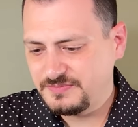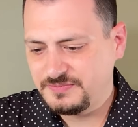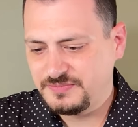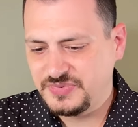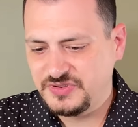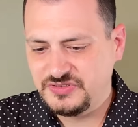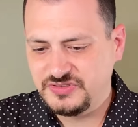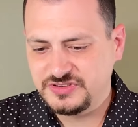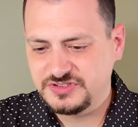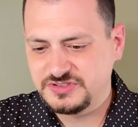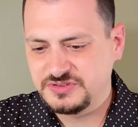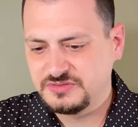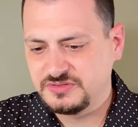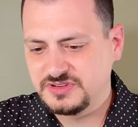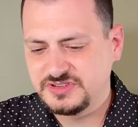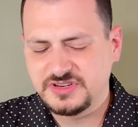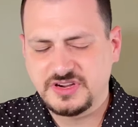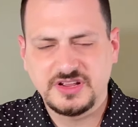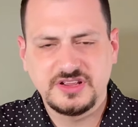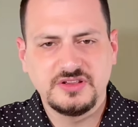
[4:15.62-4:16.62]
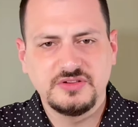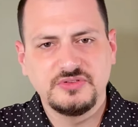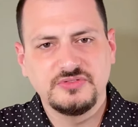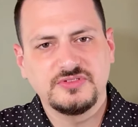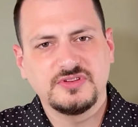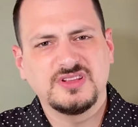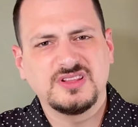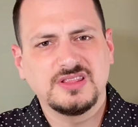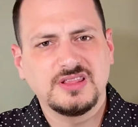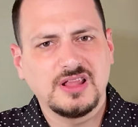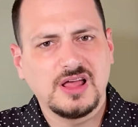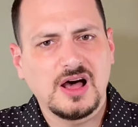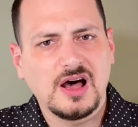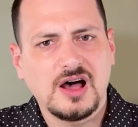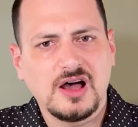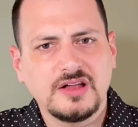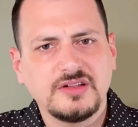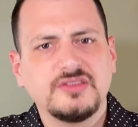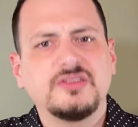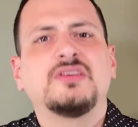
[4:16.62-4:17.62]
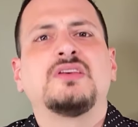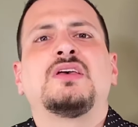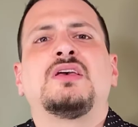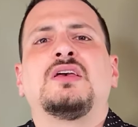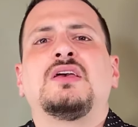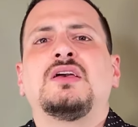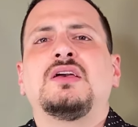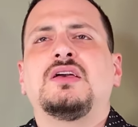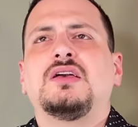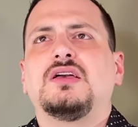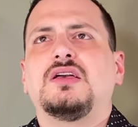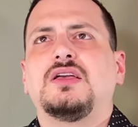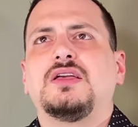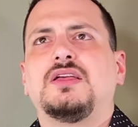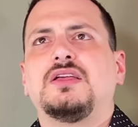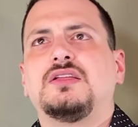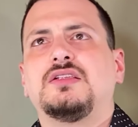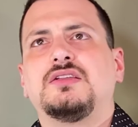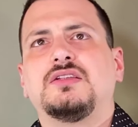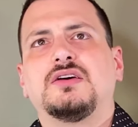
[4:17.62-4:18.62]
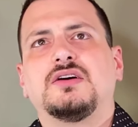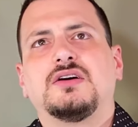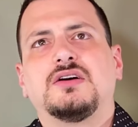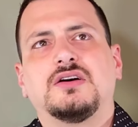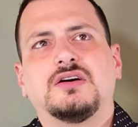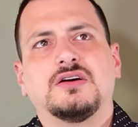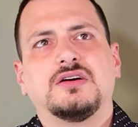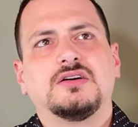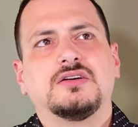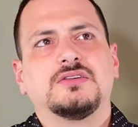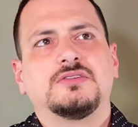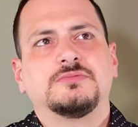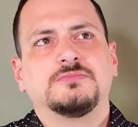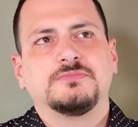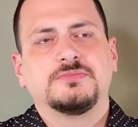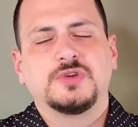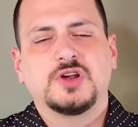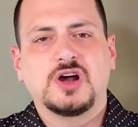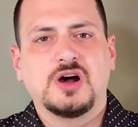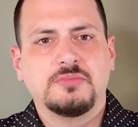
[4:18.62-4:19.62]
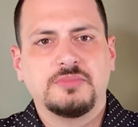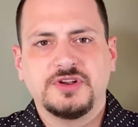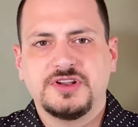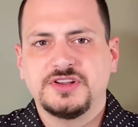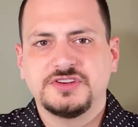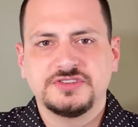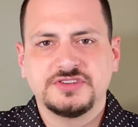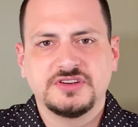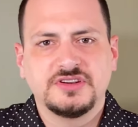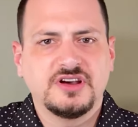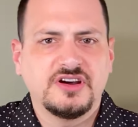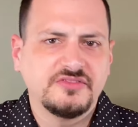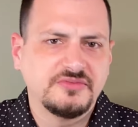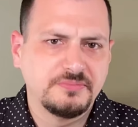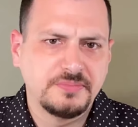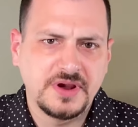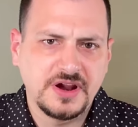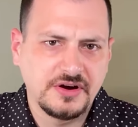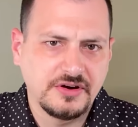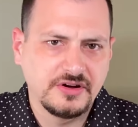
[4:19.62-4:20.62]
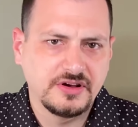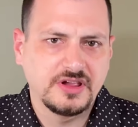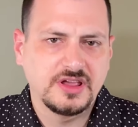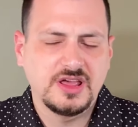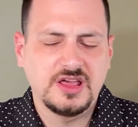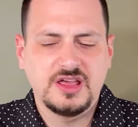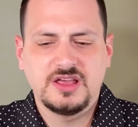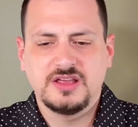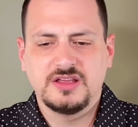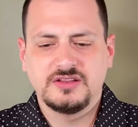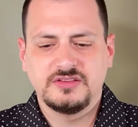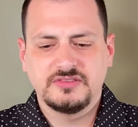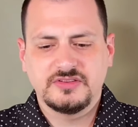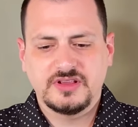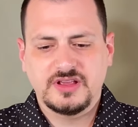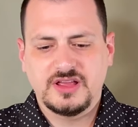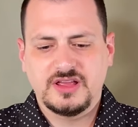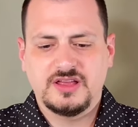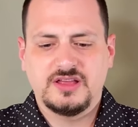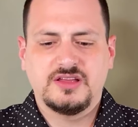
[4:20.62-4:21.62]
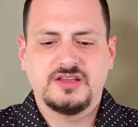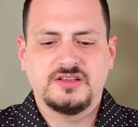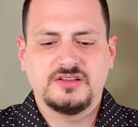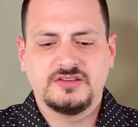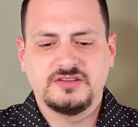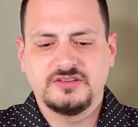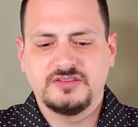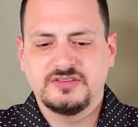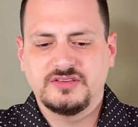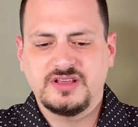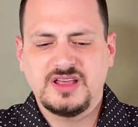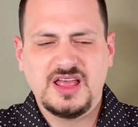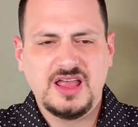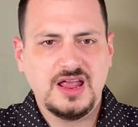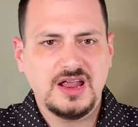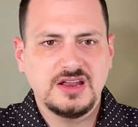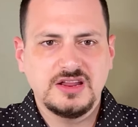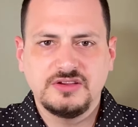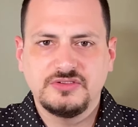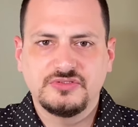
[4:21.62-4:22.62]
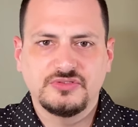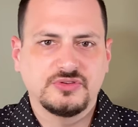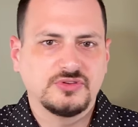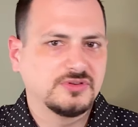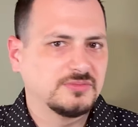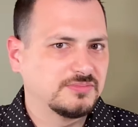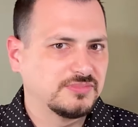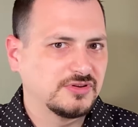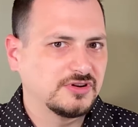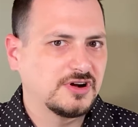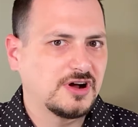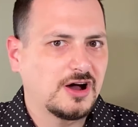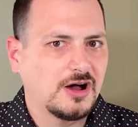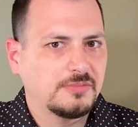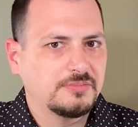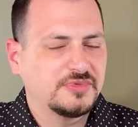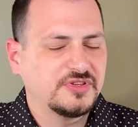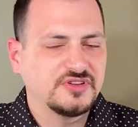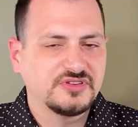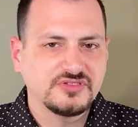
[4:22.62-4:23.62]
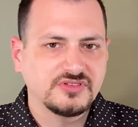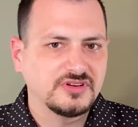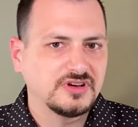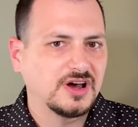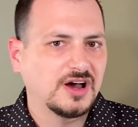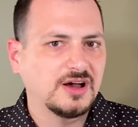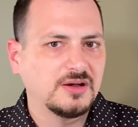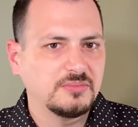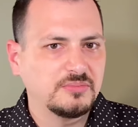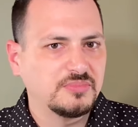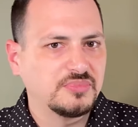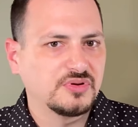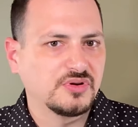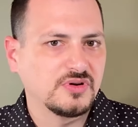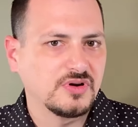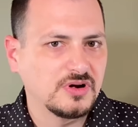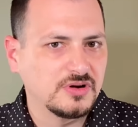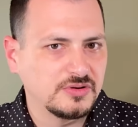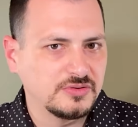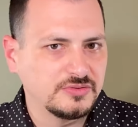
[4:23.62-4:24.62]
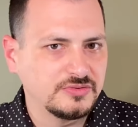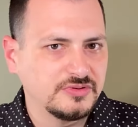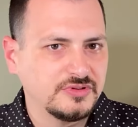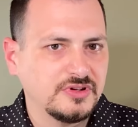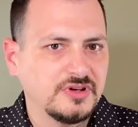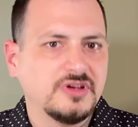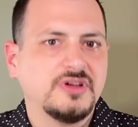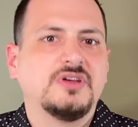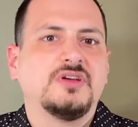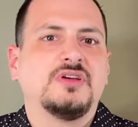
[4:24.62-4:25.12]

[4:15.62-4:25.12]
position, which I use a lot in uh, competition off barricades and any sort of prop that's not prone,